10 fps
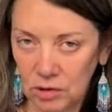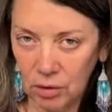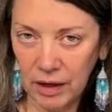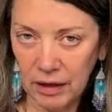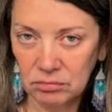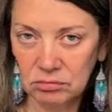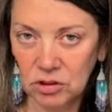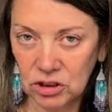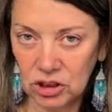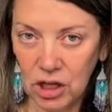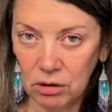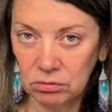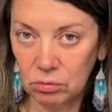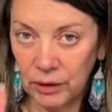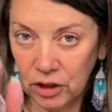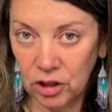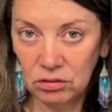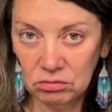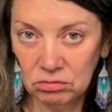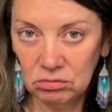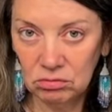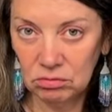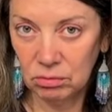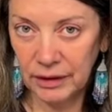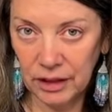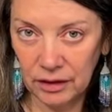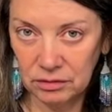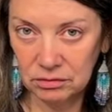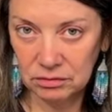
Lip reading: Okay. Good to go. We good? We good.